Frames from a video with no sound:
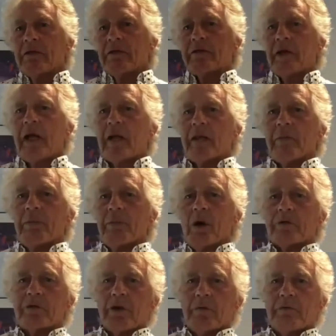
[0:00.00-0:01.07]
stand at the
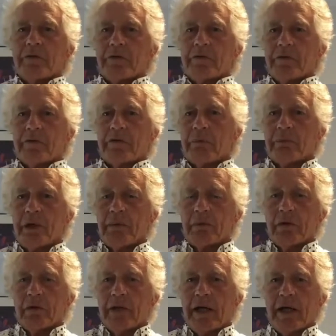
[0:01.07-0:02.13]
box office and sit
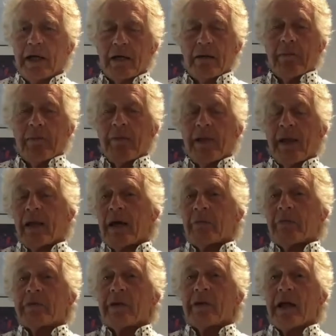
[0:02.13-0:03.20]
people down. And
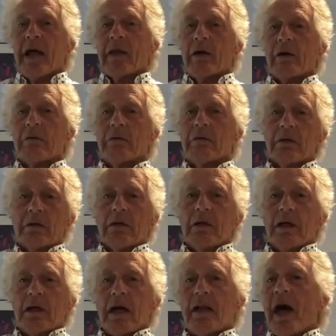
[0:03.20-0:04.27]
that was another
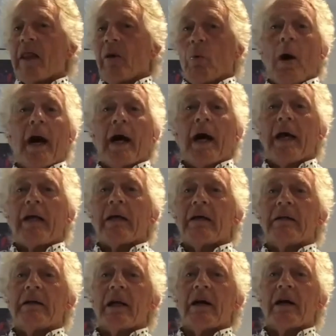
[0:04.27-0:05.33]
way,
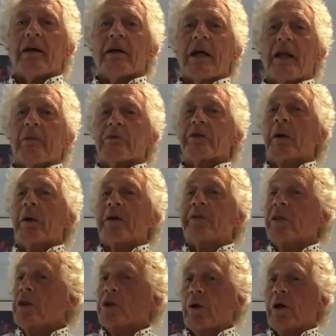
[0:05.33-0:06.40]
and it was
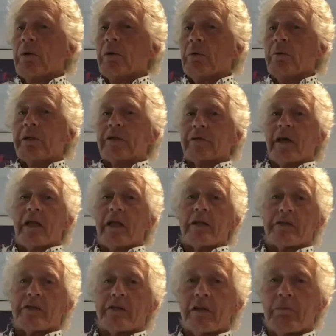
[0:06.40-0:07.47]
most enjoyable because I had
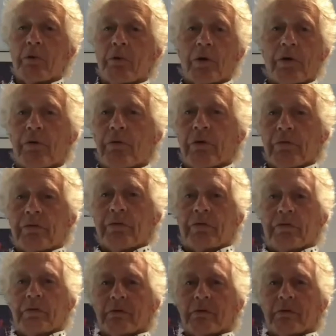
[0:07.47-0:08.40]
the surfboard on the roof.